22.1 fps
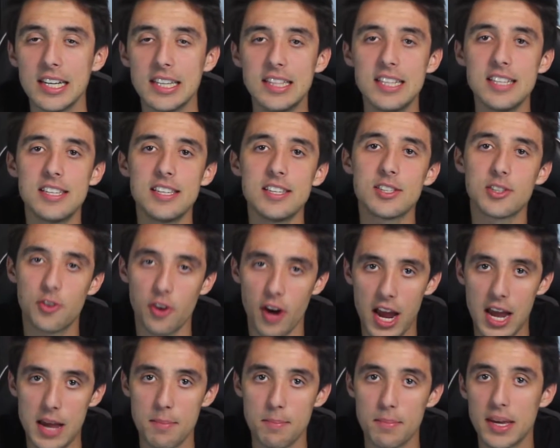This is
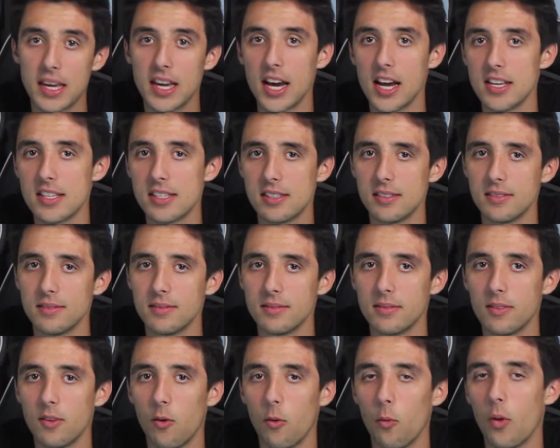great because,
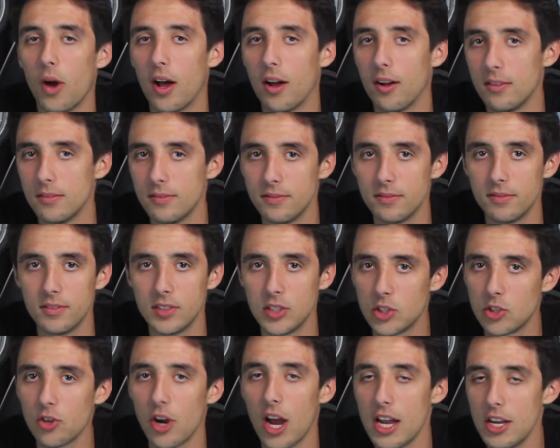well,
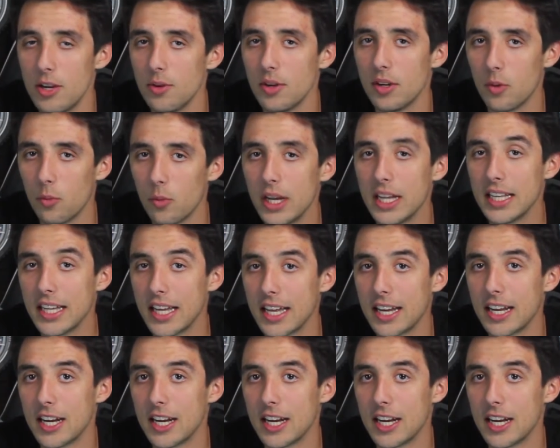try doing a wheelie at